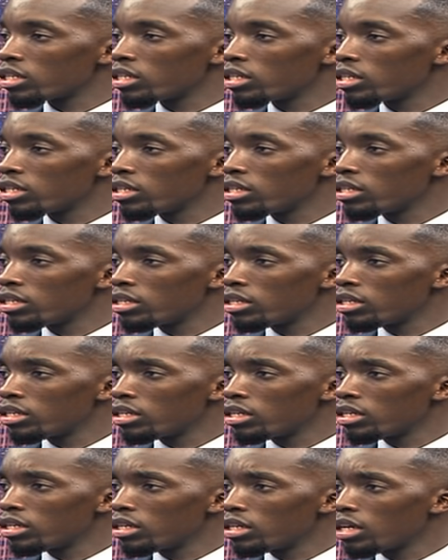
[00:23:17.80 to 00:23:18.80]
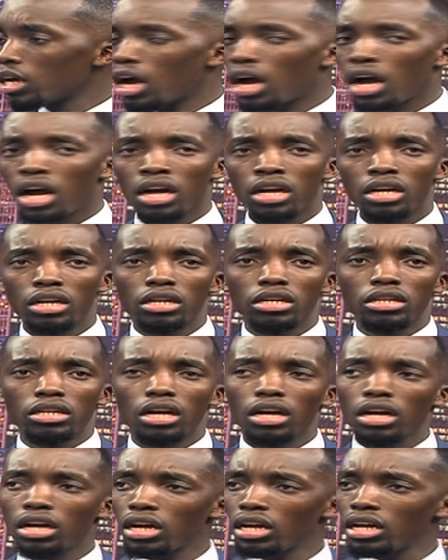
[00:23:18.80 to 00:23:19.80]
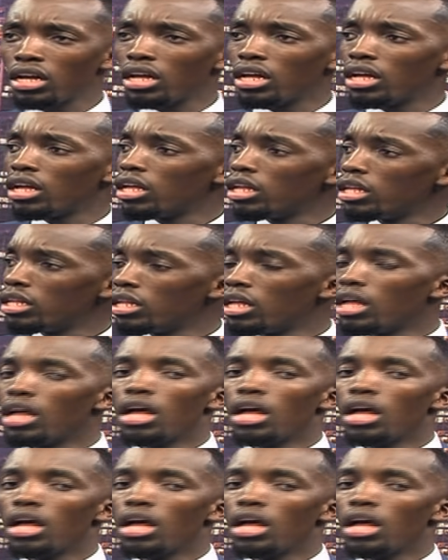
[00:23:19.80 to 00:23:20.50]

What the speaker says: So argument is agree.